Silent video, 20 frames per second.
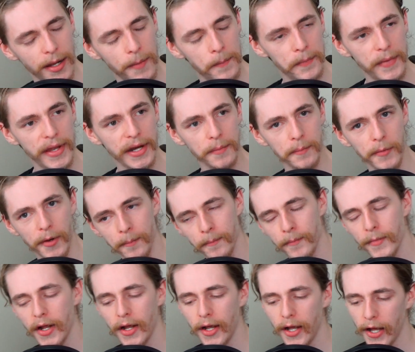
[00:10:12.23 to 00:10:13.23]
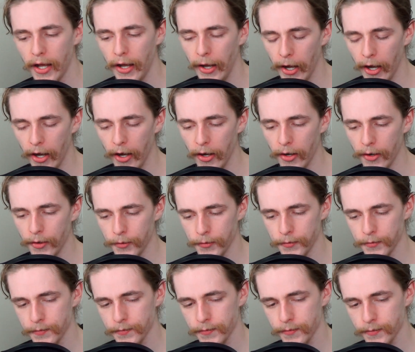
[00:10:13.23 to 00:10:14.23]
a minimum
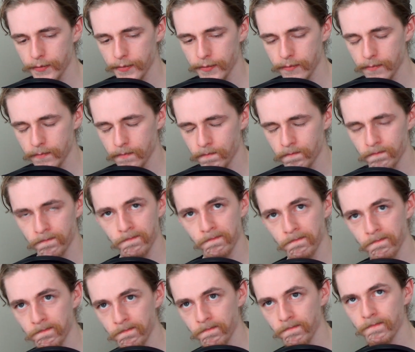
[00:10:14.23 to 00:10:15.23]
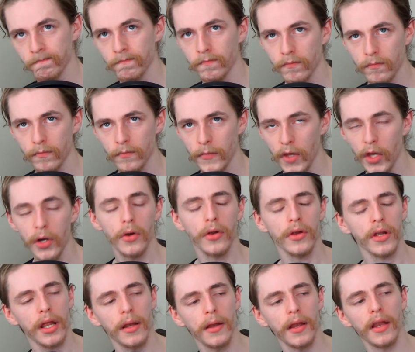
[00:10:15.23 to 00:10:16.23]
of,
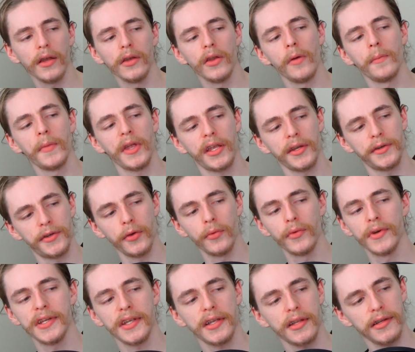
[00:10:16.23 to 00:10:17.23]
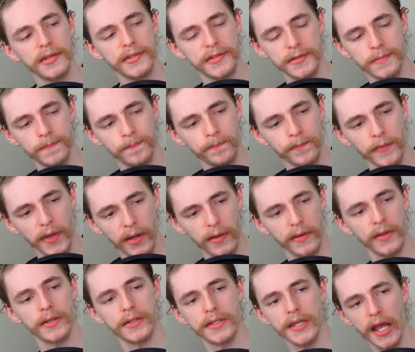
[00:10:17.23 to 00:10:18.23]
I'll not make it too ridiculous.
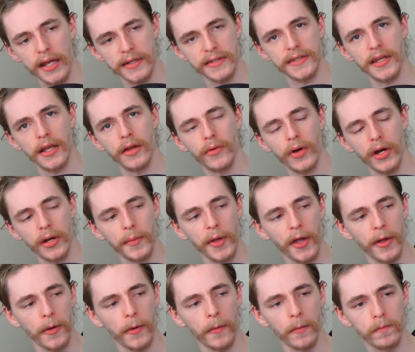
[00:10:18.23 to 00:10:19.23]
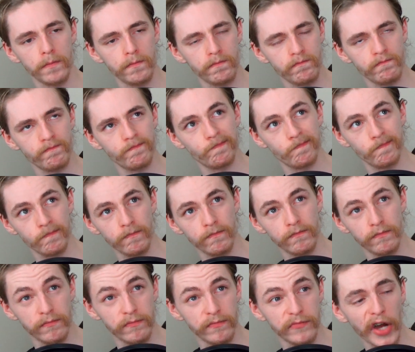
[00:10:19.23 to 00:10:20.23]
I'd say around about
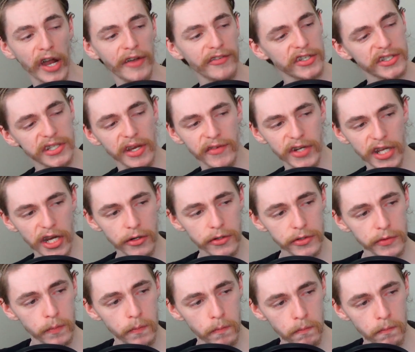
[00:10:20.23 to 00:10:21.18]
5 to 7 years.